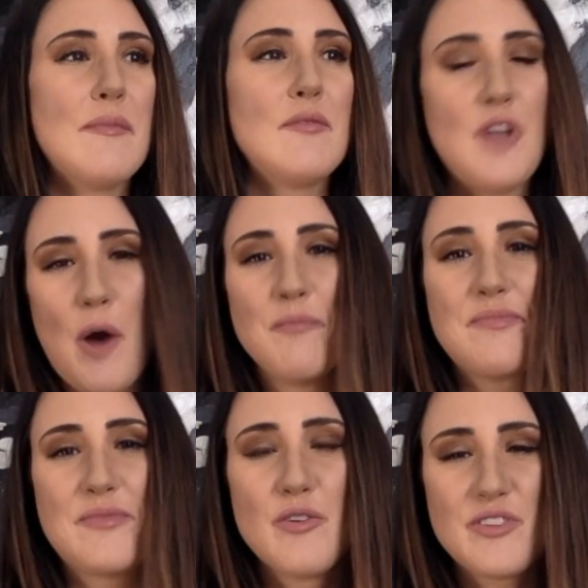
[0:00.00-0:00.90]
No,
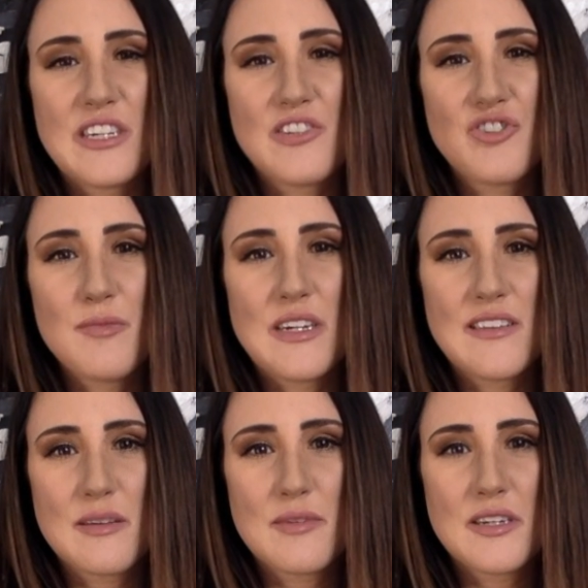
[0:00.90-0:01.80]
those things should be
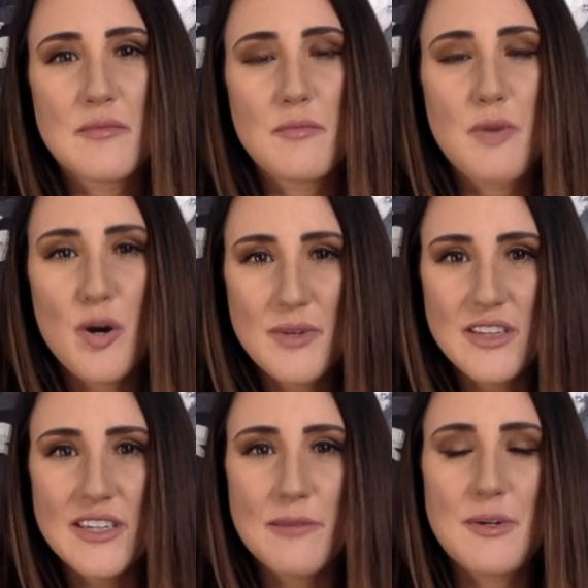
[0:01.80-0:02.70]
exempted
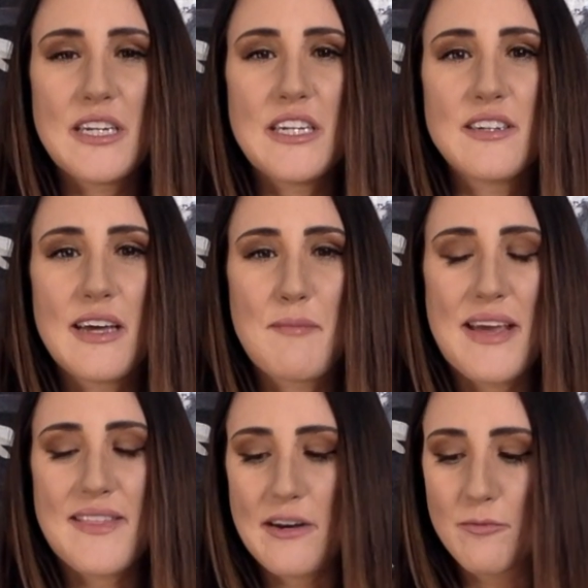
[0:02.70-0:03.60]
permanently. We need to
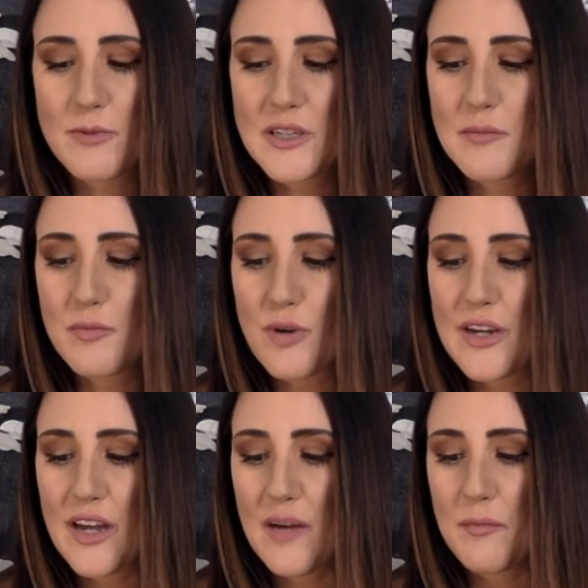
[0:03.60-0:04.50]
make that a really
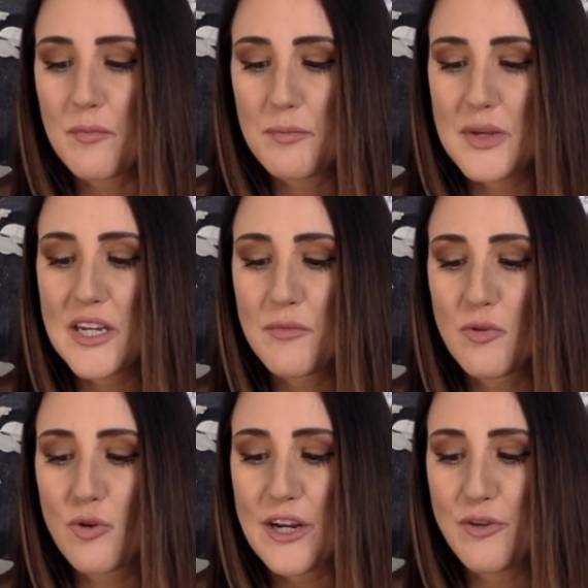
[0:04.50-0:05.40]
big,
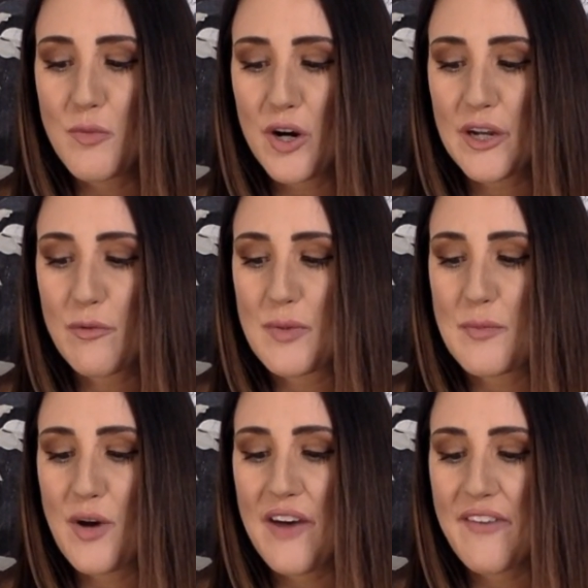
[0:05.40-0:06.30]
great new market where
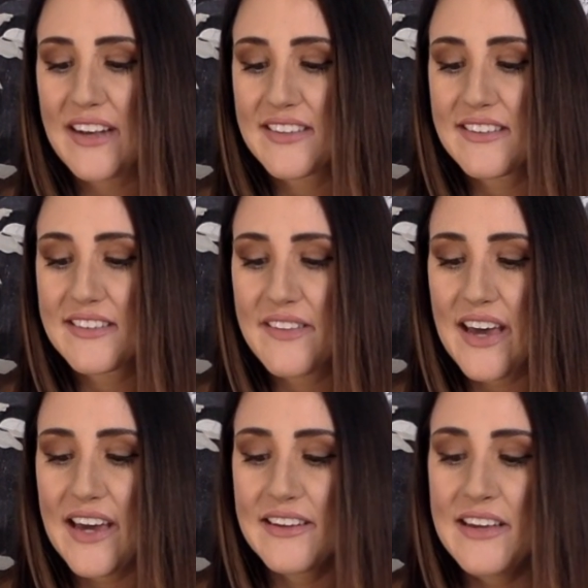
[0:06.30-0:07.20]
people have access to that.